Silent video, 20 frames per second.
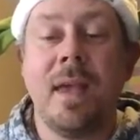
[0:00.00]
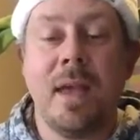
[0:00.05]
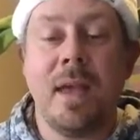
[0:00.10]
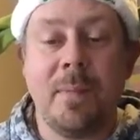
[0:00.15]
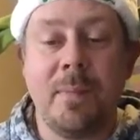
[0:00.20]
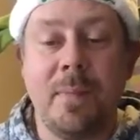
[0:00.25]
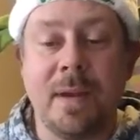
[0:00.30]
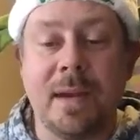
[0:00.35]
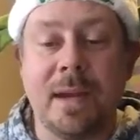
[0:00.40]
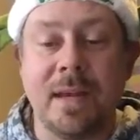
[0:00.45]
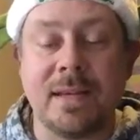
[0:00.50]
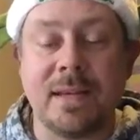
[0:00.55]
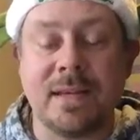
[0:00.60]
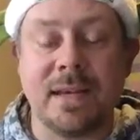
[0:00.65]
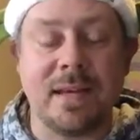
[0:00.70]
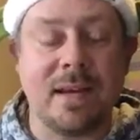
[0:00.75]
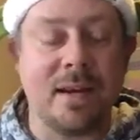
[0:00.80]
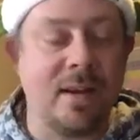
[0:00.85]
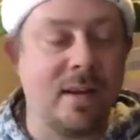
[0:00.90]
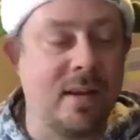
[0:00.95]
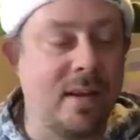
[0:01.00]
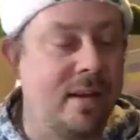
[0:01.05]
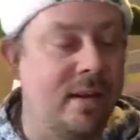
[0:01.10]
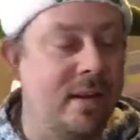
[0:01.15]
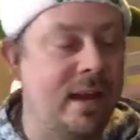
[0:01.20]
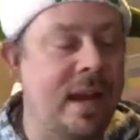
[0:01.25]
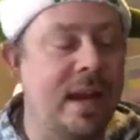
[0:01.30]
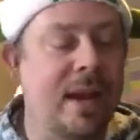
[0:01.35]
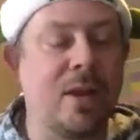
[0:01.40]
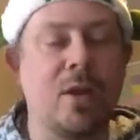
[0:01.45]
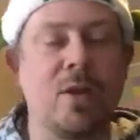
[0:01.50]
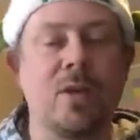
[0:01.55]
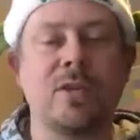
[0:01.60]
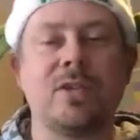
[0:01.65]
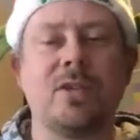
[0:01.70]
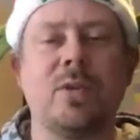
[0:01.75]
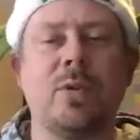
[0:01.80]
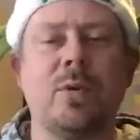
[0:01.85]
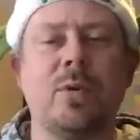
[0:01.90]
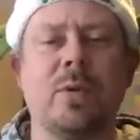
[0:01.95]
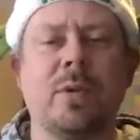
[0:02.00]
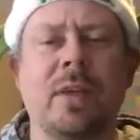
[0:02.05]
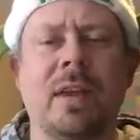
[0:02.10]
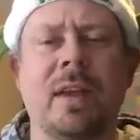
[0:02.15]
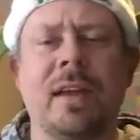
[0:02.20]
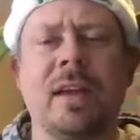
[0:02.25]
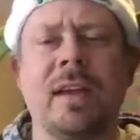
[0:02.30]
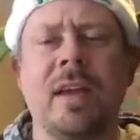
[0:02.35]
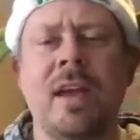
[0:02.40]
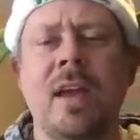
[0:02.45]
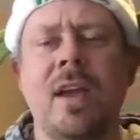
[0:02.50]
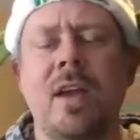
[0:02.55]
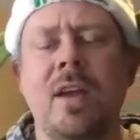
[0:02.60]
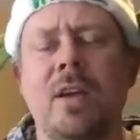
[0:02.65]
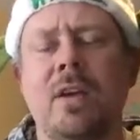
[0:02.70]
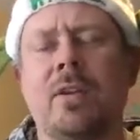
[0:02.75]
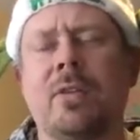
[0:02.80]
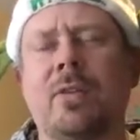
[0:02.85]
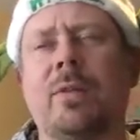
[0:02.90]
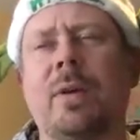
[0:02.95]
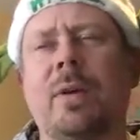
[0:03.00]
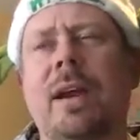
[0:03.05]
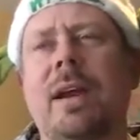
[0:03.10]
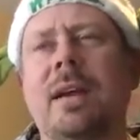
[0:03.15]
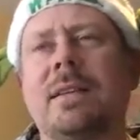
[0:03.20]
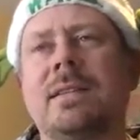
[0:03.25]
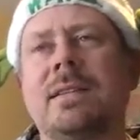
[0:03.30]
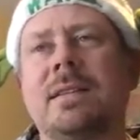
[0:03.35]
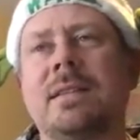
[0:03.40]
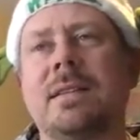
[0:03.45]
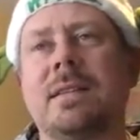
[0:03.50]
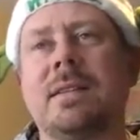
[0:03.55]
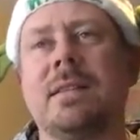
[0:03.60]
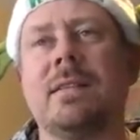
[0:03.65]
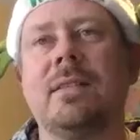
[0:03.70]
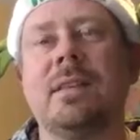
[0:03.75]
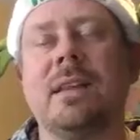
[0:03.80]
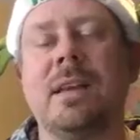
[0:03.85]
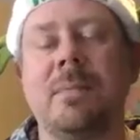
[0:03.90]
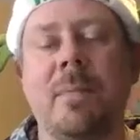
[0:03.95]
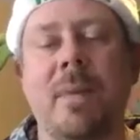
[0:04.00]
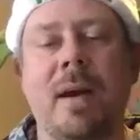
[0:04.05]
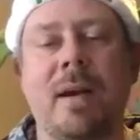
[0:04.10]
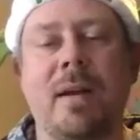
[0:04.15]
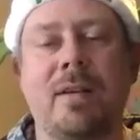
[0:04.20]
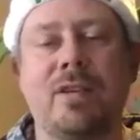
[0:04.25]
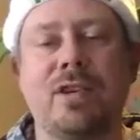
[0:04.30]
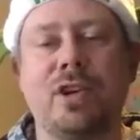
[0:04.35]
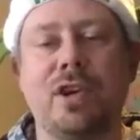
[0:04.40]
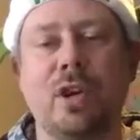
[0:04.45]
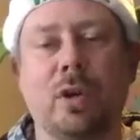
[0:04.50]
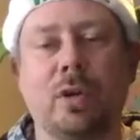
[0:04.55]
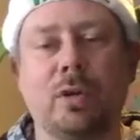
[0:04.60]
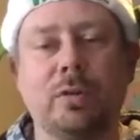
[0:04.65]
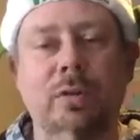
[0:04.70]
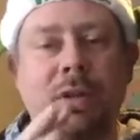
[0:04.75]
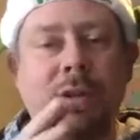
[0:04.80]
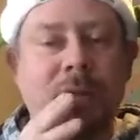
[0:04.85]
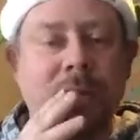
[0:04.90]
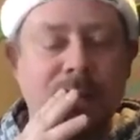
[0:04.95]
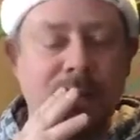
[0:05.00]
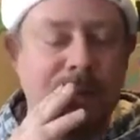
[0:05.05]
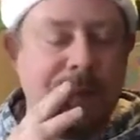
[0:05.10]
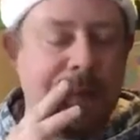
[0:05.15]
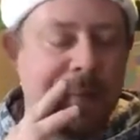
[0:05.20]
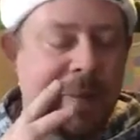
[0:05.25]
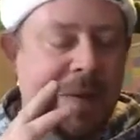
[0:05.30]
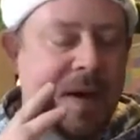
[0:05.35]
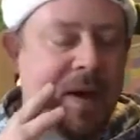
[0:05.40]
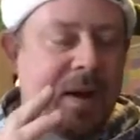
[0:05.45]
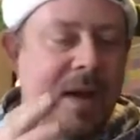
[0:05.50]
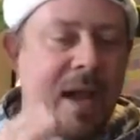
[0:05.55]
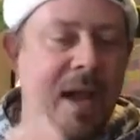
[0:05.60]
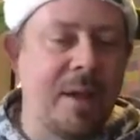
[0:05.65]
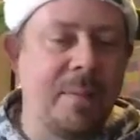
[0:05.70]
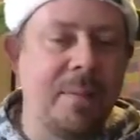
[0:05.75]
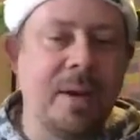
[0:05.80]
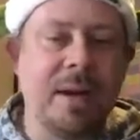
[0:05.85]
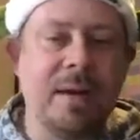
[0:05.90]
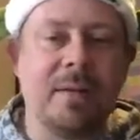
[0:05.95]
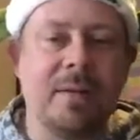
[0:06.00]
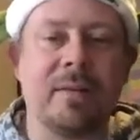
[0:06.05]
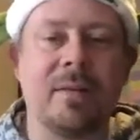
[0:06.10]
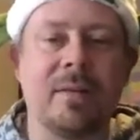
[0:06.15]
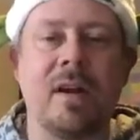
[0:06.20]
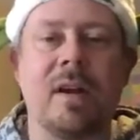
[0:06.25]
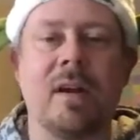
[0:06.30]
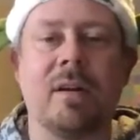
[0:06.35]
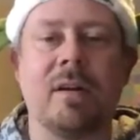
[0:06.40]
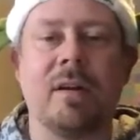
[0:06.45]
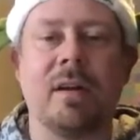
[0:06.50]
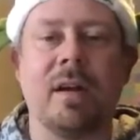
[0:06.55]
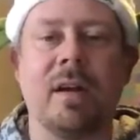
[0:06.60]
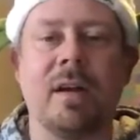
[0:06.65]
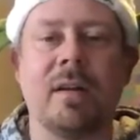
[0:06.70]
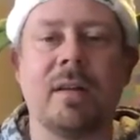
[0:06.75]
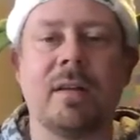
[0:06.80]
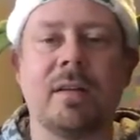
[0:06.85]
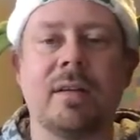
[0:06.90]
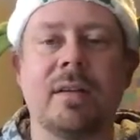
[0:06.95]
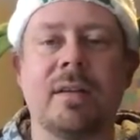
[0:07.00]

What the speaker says: because it goes through like creates the amount of children, the amount of how many are